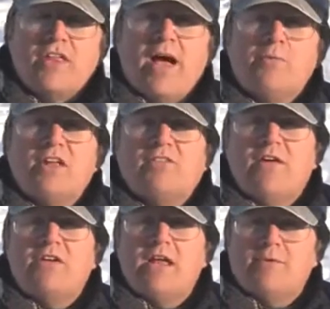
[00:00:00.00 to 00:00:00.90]
that would have
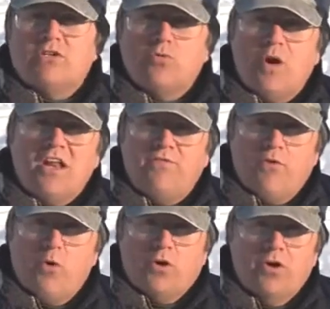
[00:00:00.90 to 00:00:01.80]
given him a
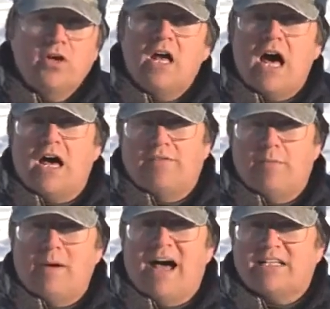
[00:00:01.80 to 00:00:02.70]
24 out of
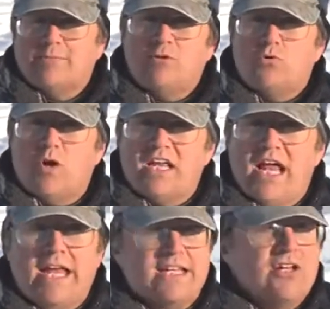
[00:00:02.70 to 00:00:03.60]
a possible
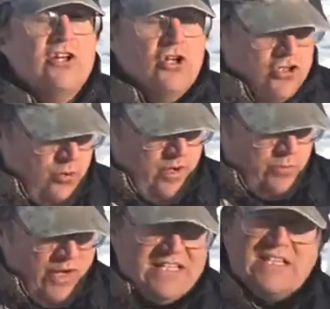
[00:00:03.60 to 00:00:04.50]
28. So when he
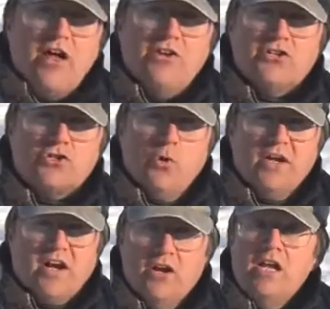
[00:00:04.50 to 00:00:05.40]
writes down on a
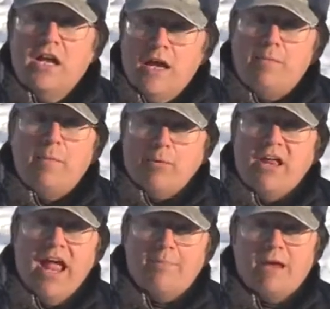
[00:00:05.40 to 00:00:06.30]
scoring card, he'd be pretty
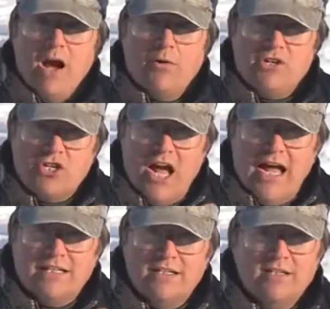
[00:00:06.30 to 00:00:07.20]
happy how he shot.
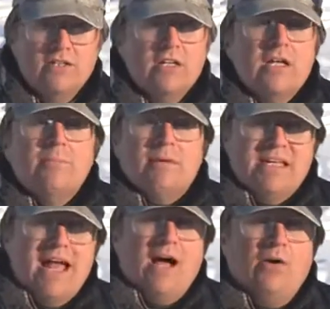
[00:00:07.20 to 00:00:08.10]
But
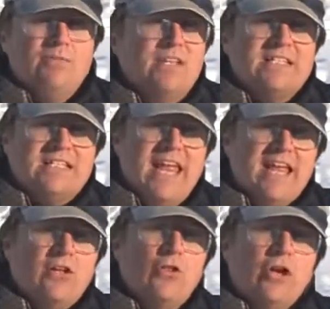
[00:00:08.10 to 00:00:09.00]
now let's
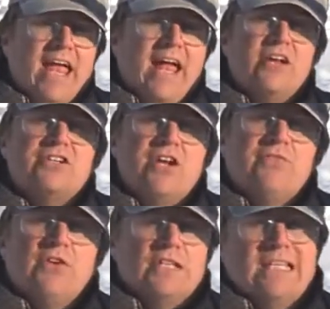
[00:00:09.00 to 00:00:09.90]
take a look at it
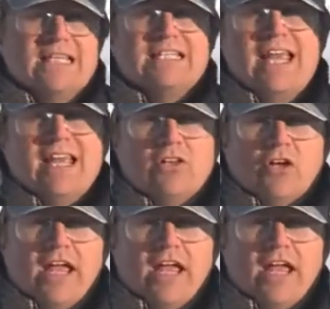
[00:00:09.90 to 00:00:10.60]
differently. Let's take a look